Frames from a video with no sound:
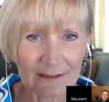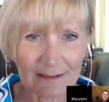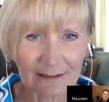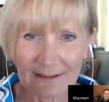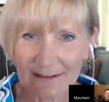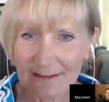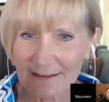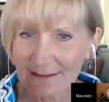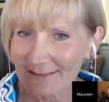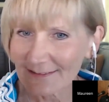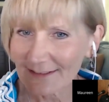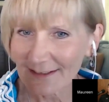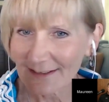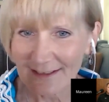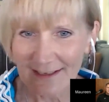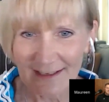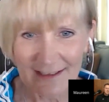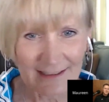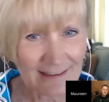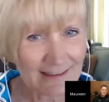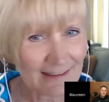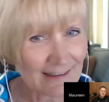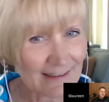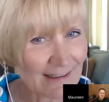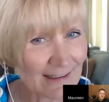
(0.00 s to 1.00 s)
He didn't say
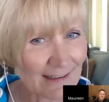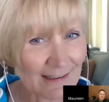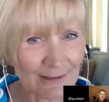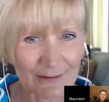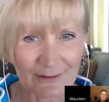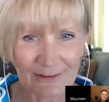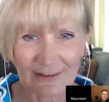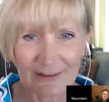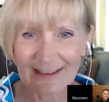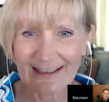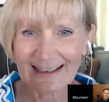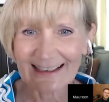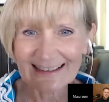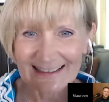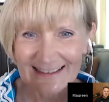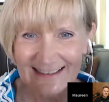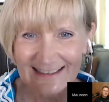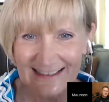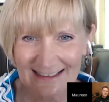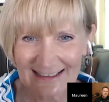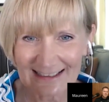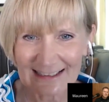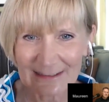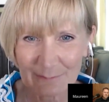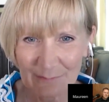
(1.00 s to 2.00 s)
anything else. It's
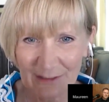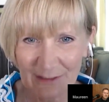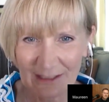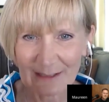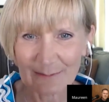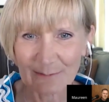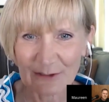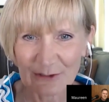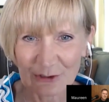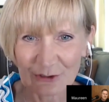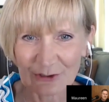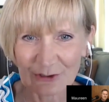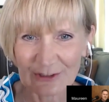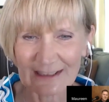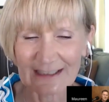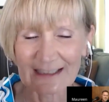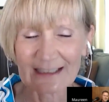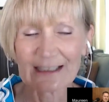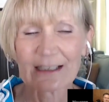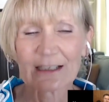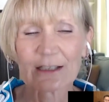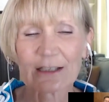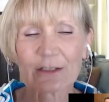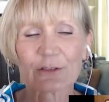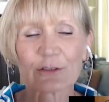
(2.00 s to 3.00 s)
team chemistry.
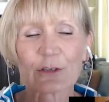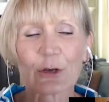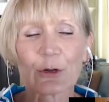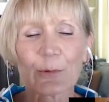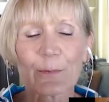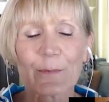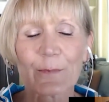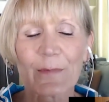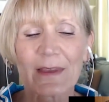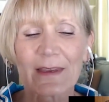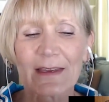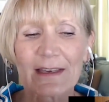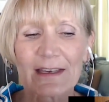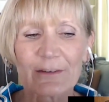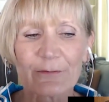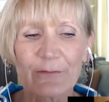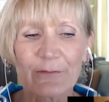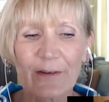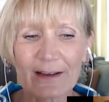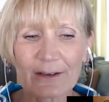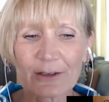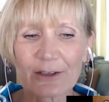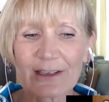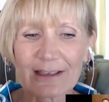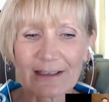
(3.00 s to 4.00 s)
So if
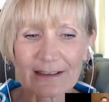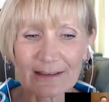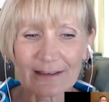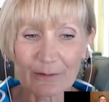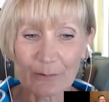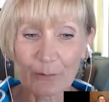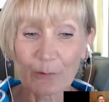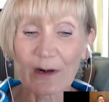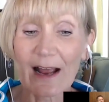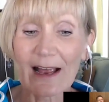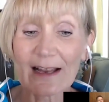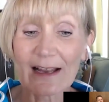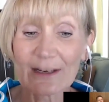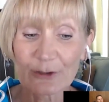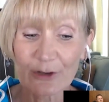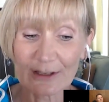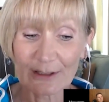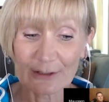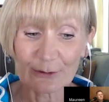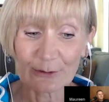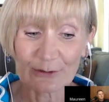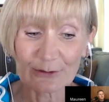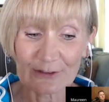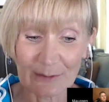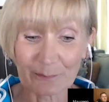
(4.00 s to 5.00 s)
I could get what I try
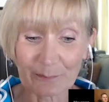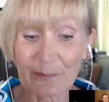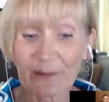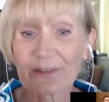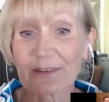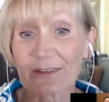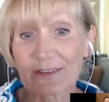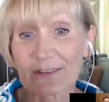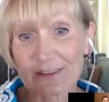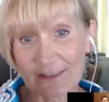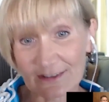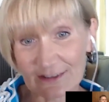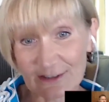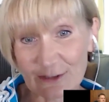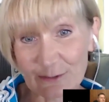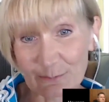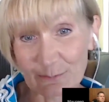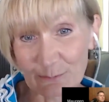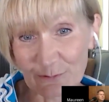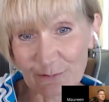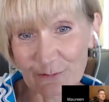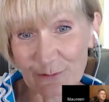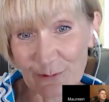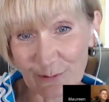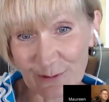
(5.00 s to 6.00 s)
to do is get businesses to
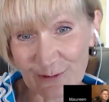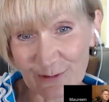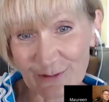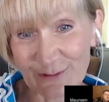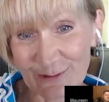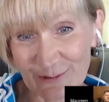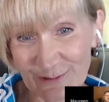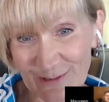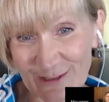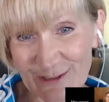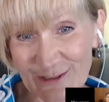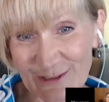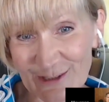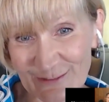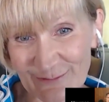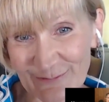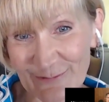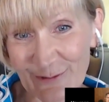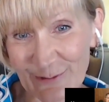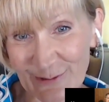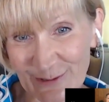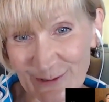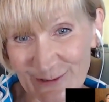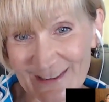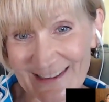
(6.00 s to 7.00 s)
move towards the direction of
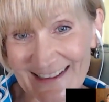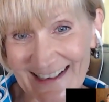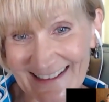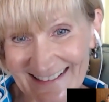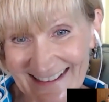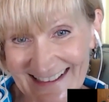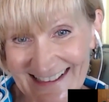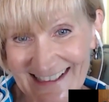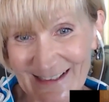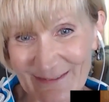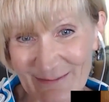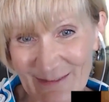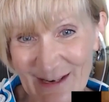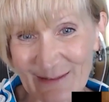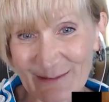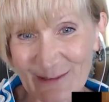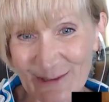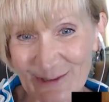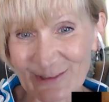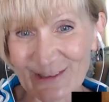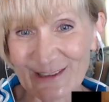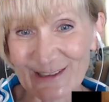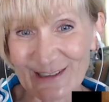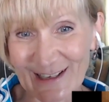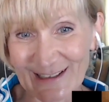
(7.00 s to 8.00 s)
focusing on the team
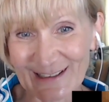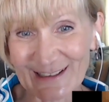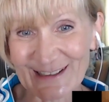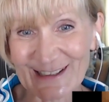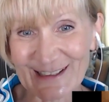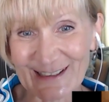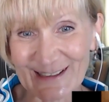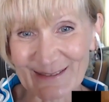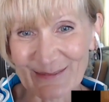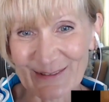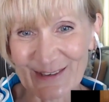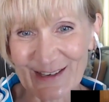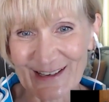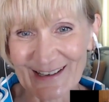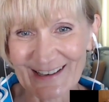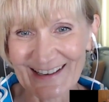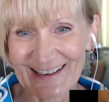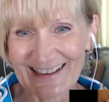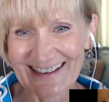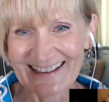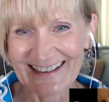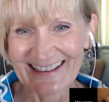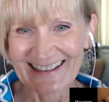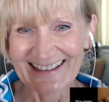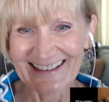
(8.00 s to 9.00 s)
chemistry side of teams.
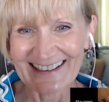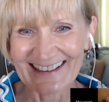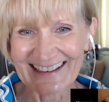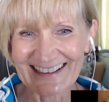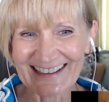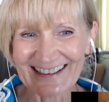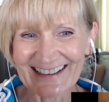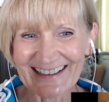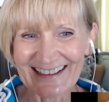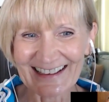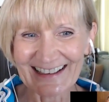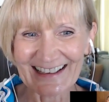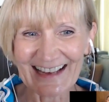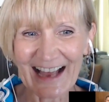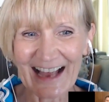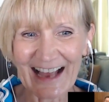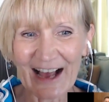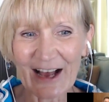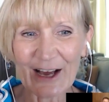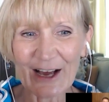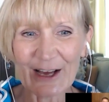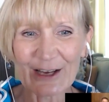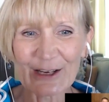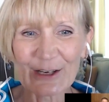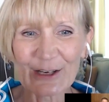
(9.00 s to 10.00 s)
They they
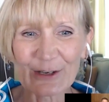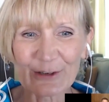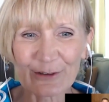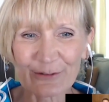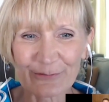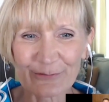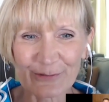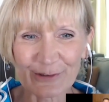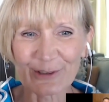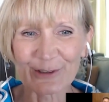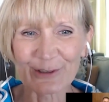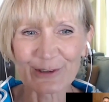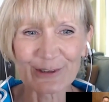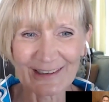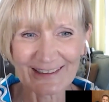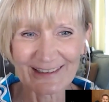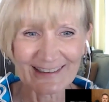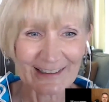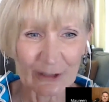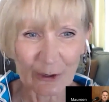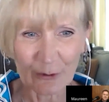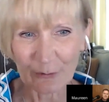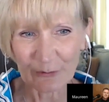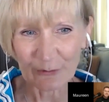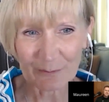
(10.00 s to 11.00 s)
hire for,
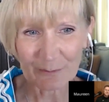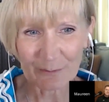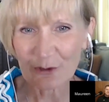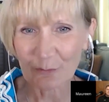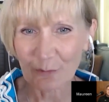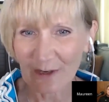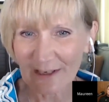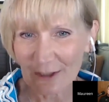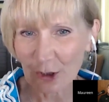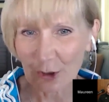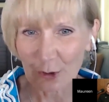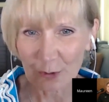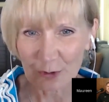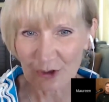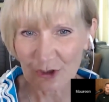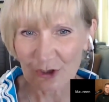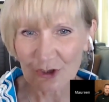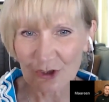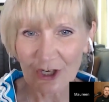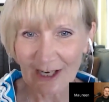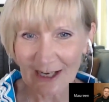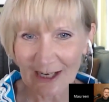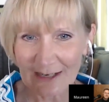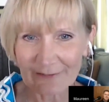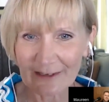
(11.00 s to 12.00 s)
you know, someone who can write
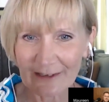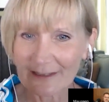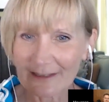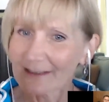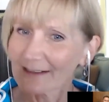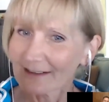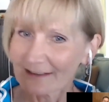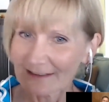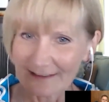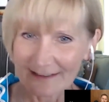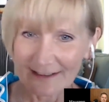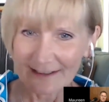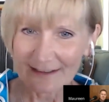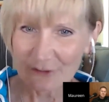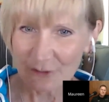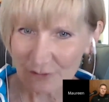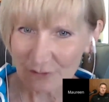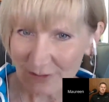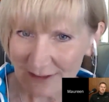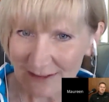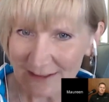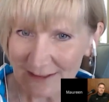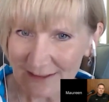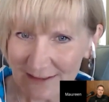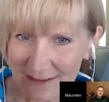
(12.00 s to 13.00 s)
code in Java.
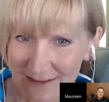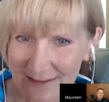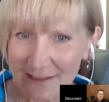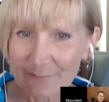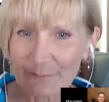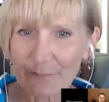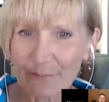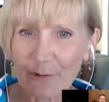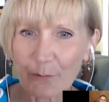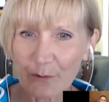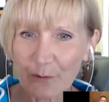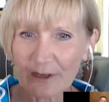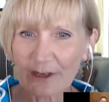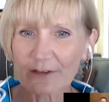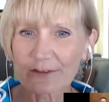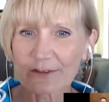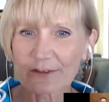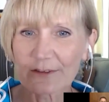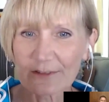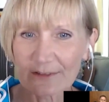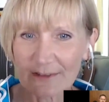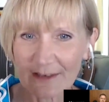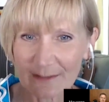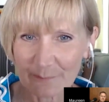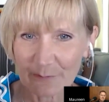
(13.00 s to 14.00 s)
That's great but what
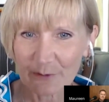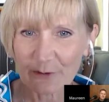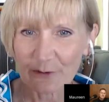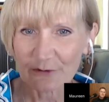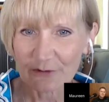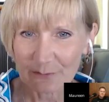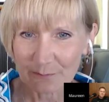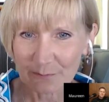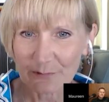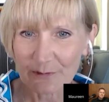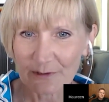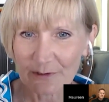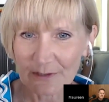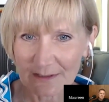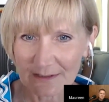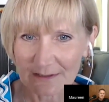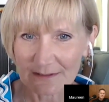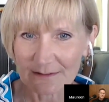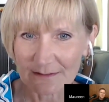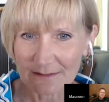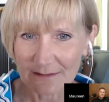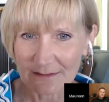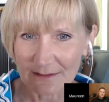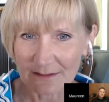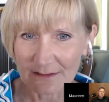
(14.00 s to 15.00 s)
else does that person
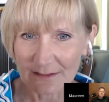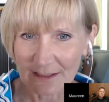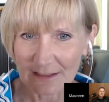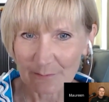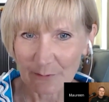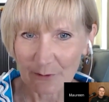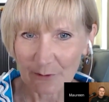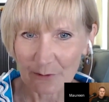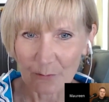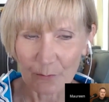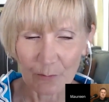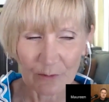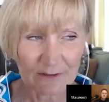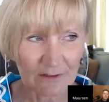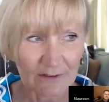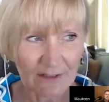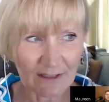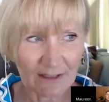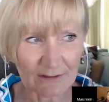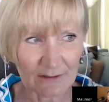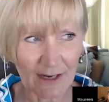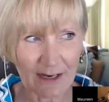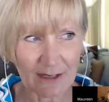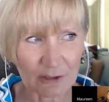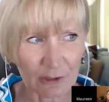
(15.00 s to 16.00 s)
bring to the table? What does
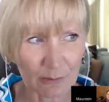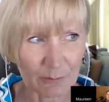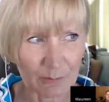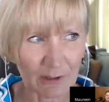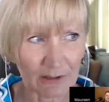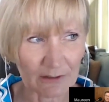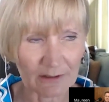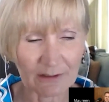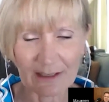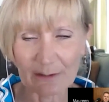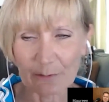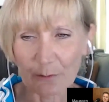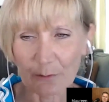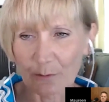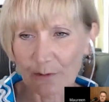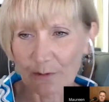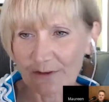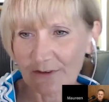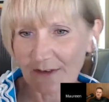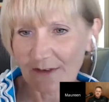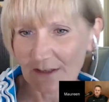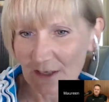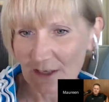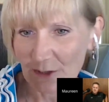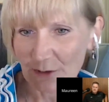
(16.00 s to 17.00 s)
that doctor bring to the table? What does
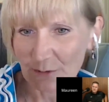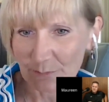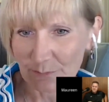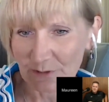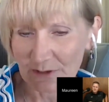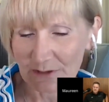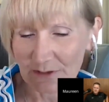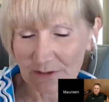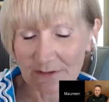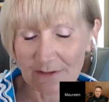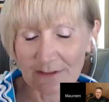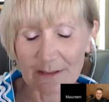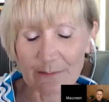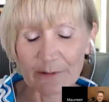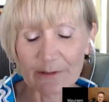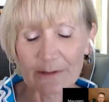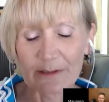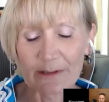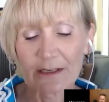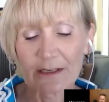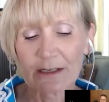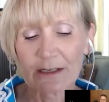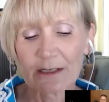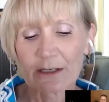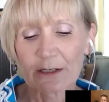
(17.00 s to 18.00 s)
that accountant bring to the table?
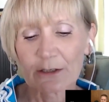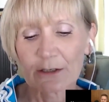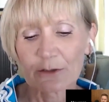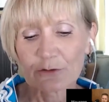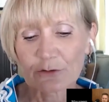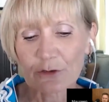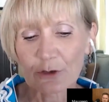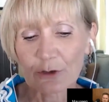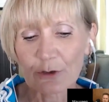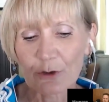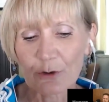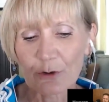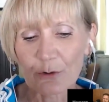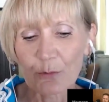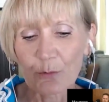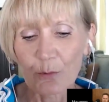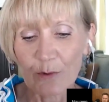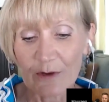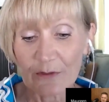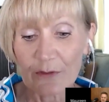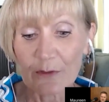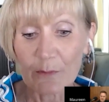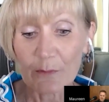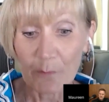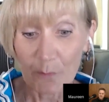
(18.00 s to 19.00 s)
So
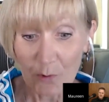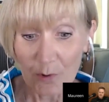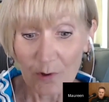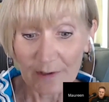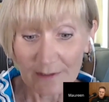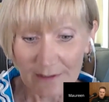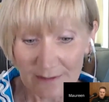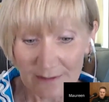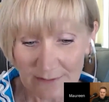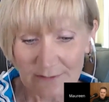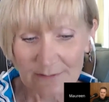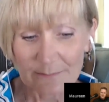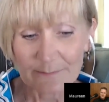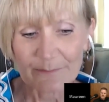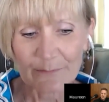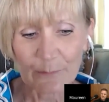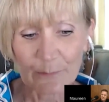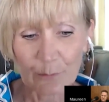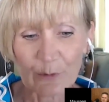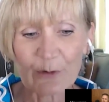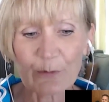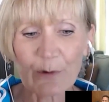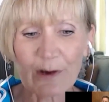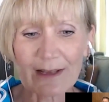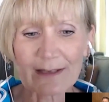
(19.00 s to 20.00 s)
with the boys,
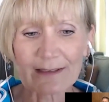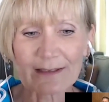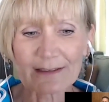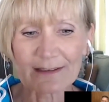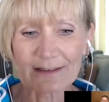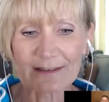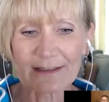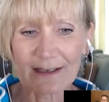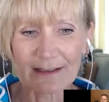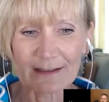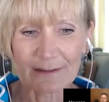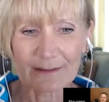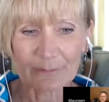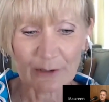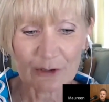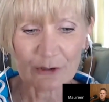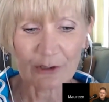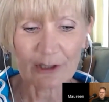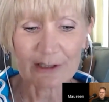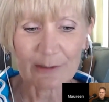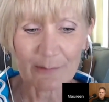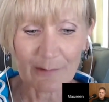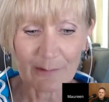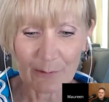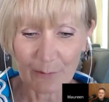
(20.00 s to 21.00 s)
we went, uh, we
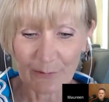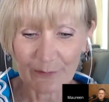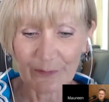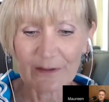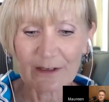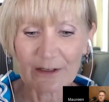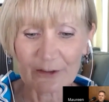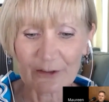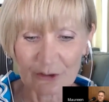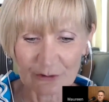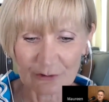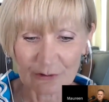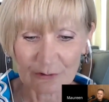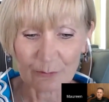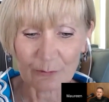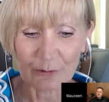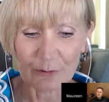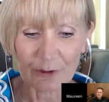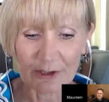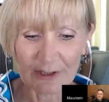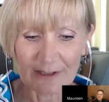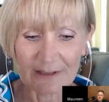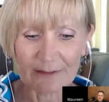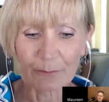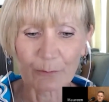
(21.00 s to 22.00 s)
talked about what the issues
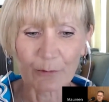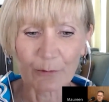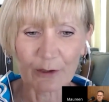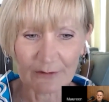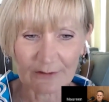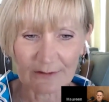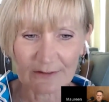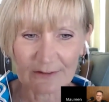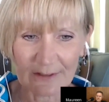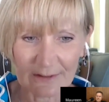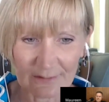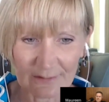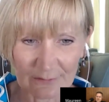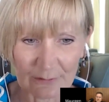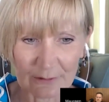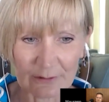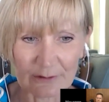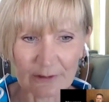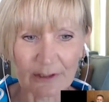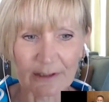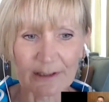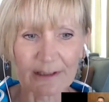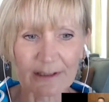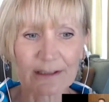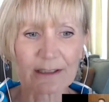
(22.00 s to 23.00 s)
were and what success looked
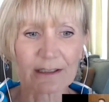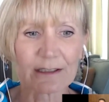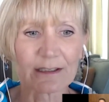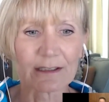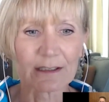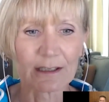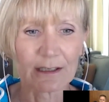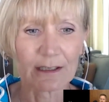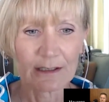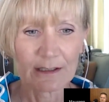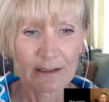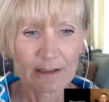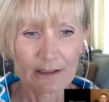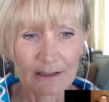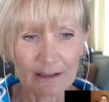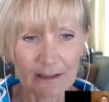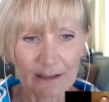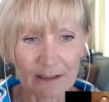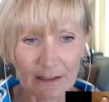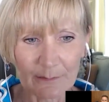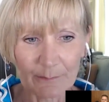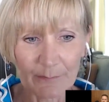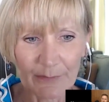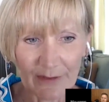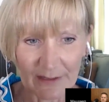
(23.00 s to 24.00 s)
like. And
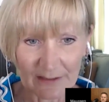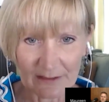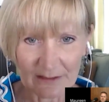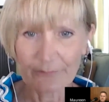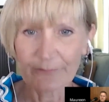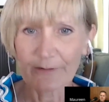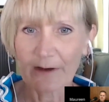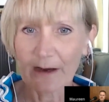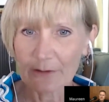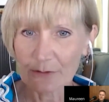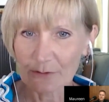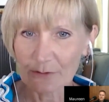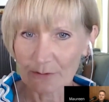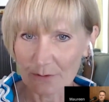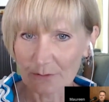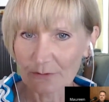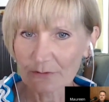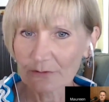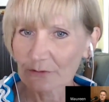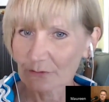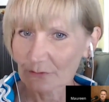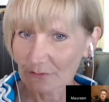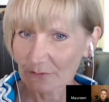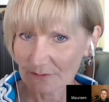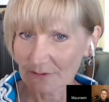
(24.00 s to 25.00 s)
um, they defined their own
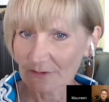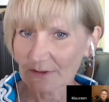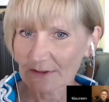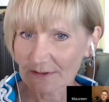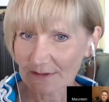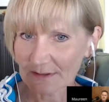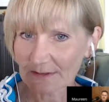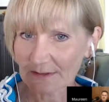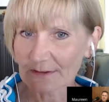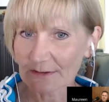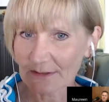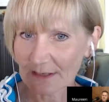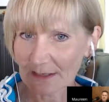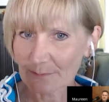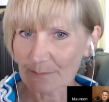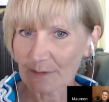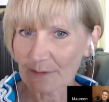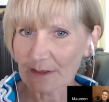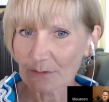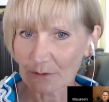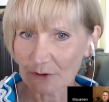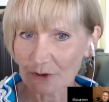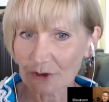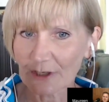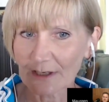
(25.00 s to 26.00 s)
success
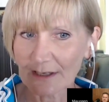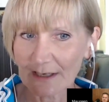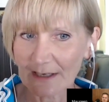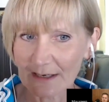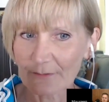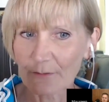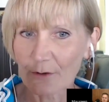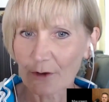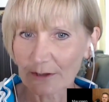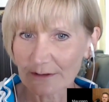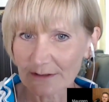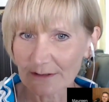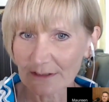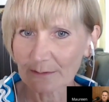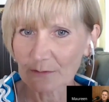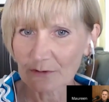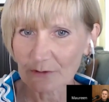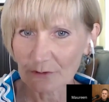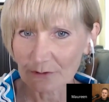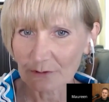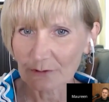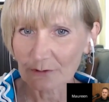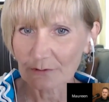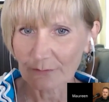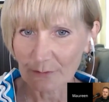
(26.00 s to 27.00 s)
statement, which I have all teams
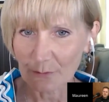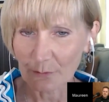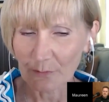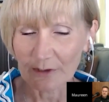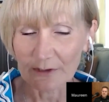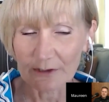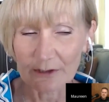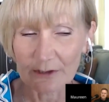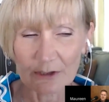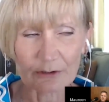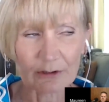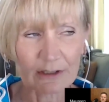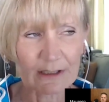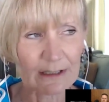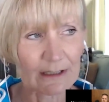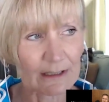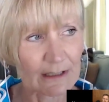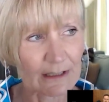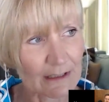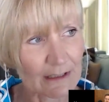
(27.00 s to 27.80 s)
do if they're willing to do it.